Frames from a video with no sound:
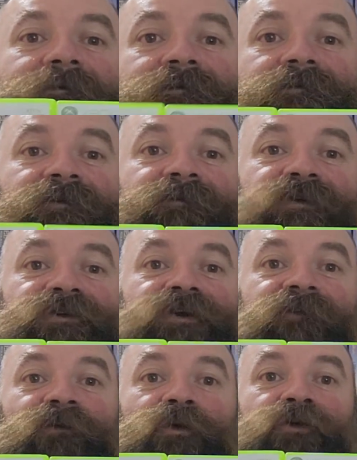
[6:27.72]
Just make sure you
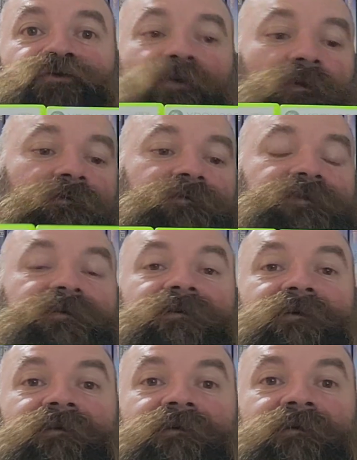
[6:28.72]
got 4 controllers.
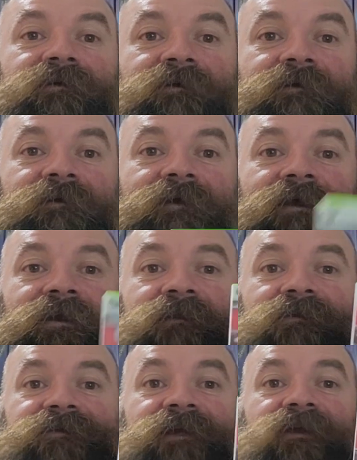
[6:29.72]
And then
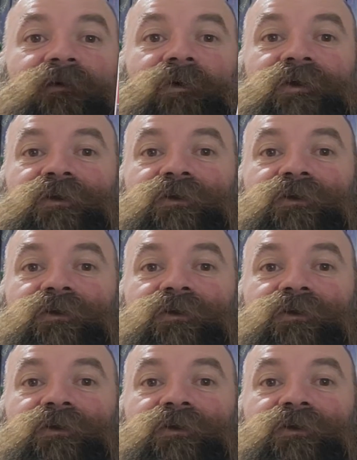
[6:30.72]
the second one,